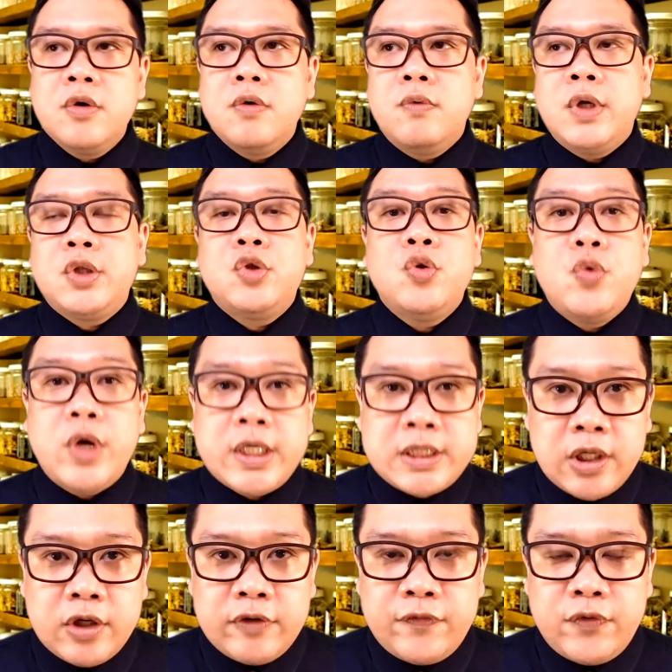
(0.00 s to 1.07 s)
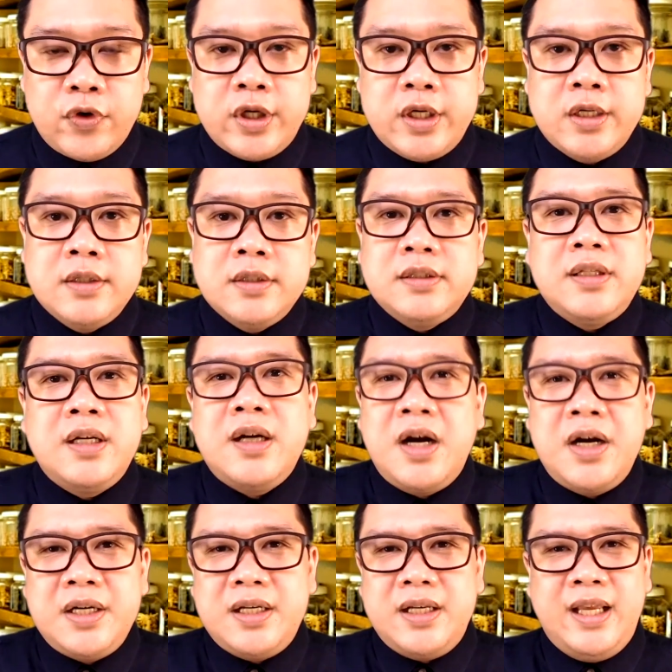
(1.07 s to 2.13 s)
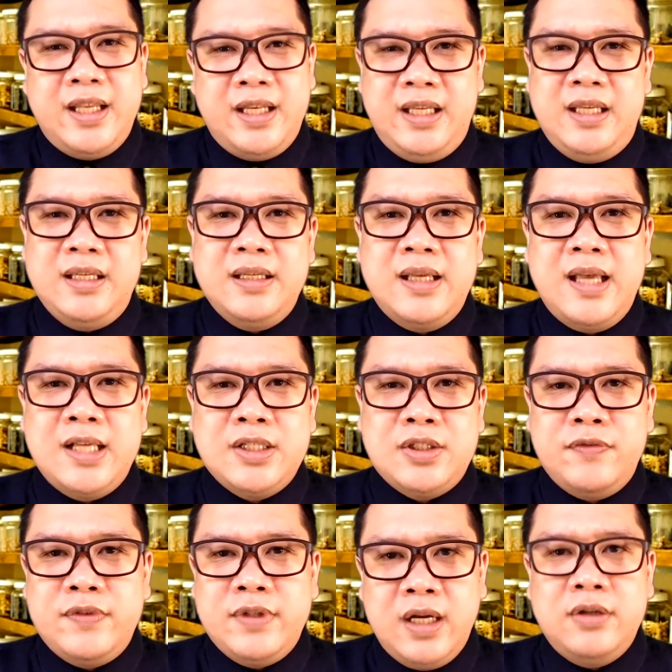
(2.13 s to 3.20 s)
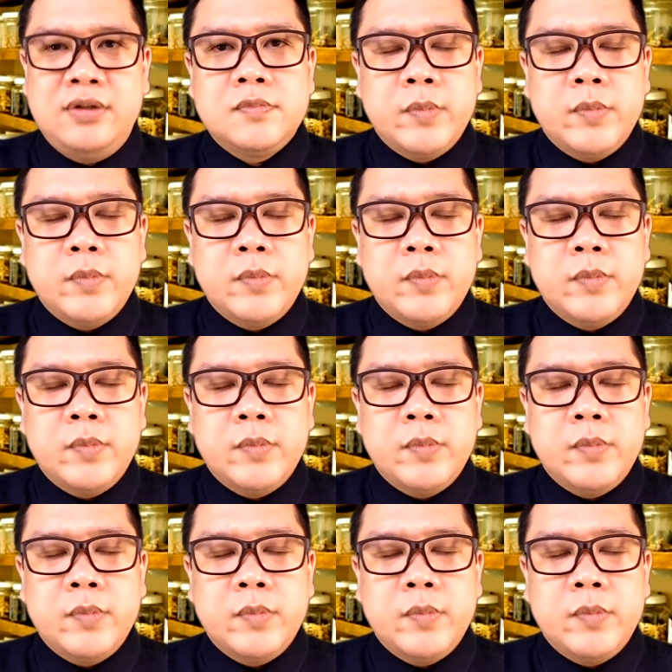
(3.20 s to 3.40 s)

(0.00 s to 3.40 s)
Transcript: What to watch out for? There aren't any as of now.